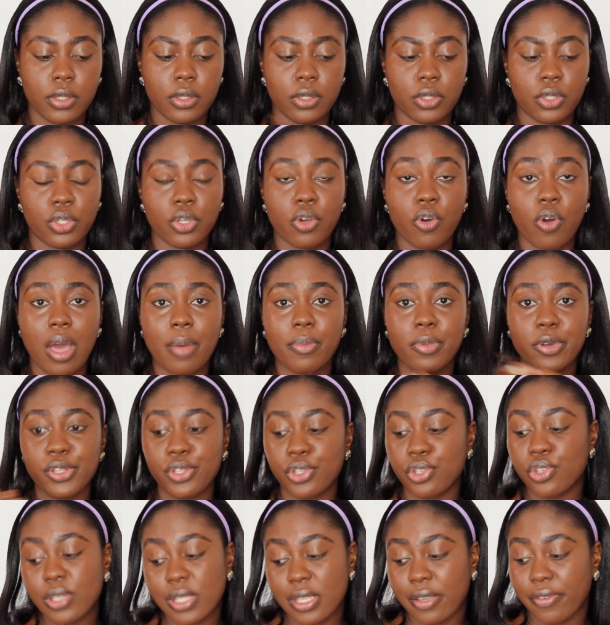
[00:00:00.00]
So I'm
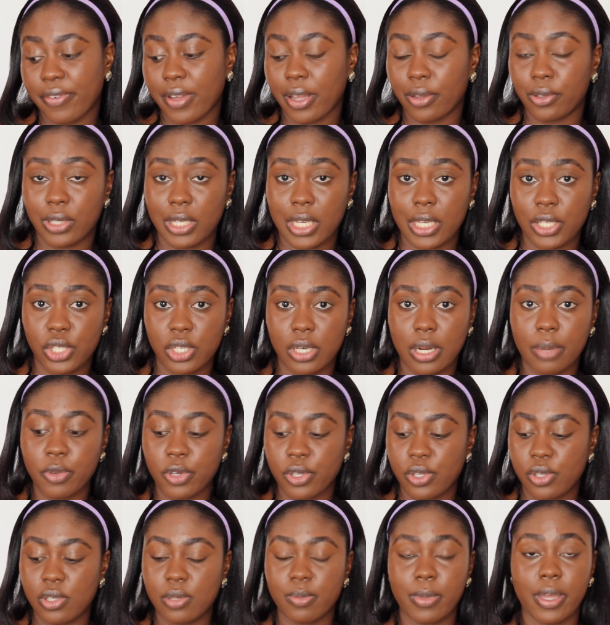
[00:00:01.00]
going to use a foundation. I'm
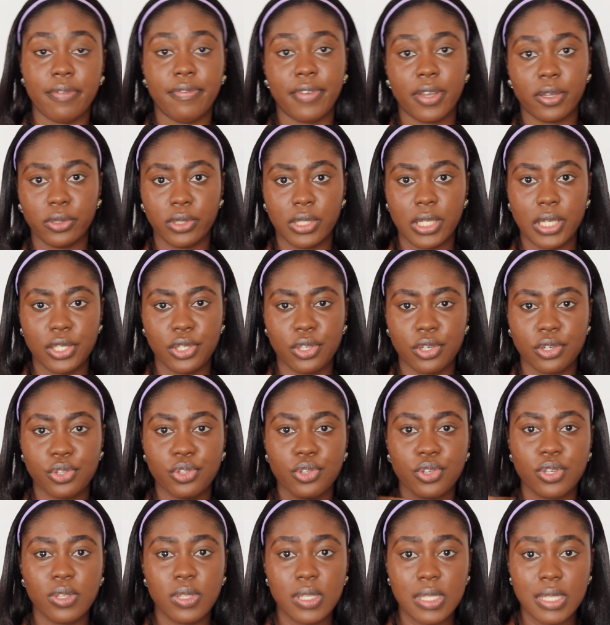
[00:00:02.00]
going to use my foundation
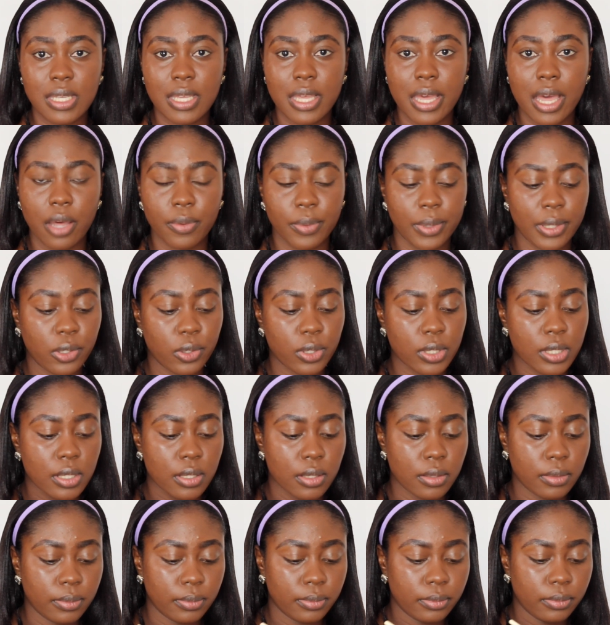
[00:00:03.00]
so you see how it
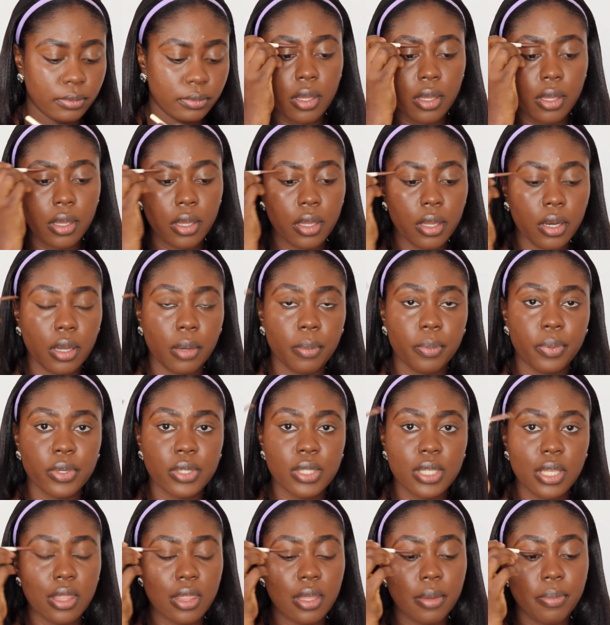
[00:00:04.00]
looks. And I'm
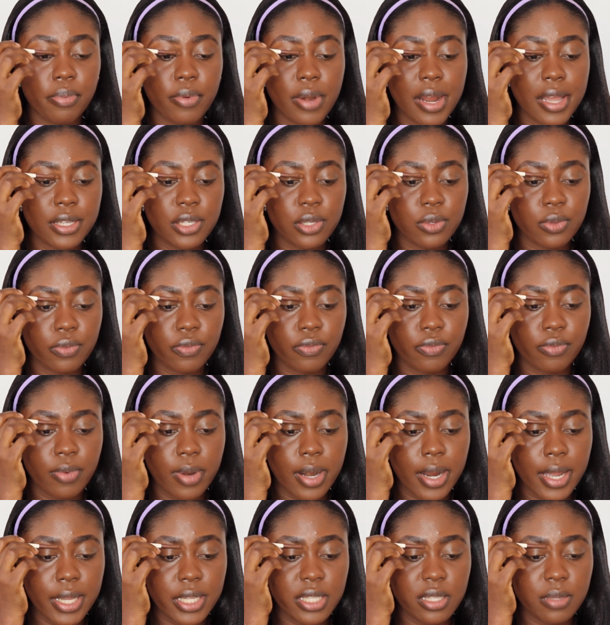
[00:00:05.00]
putting the brush
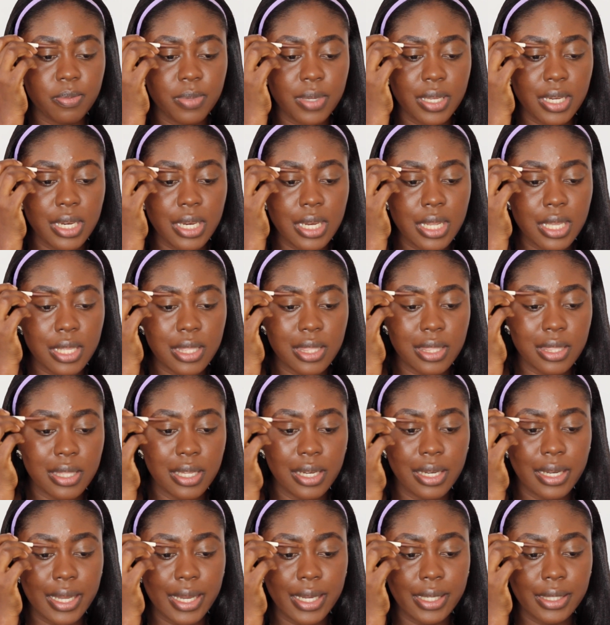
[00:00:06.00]
right beneath
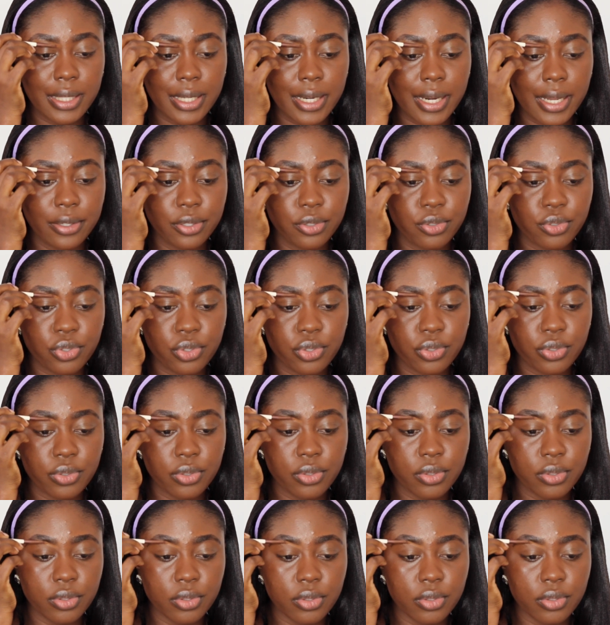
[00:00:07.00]
the line that I drew.